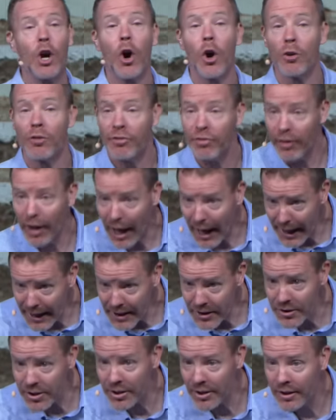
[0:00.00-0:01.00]
or
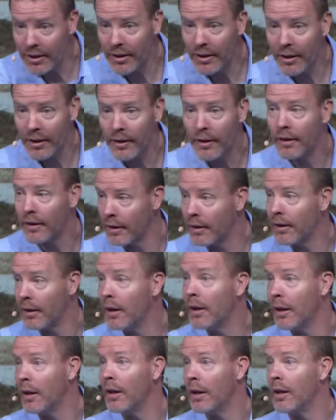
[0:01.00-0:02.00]
flight?
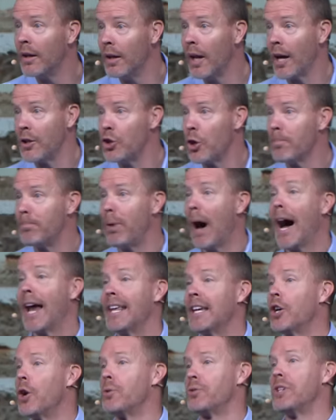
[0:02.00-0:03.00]
Yeah, your body
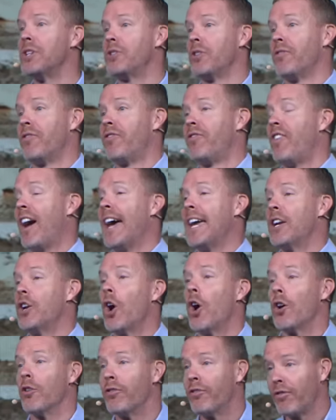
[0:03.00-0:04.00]
goes into fight
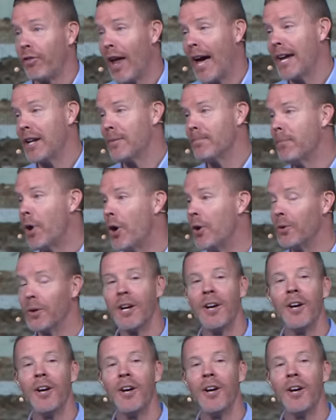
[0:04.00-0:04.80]
or flight mode.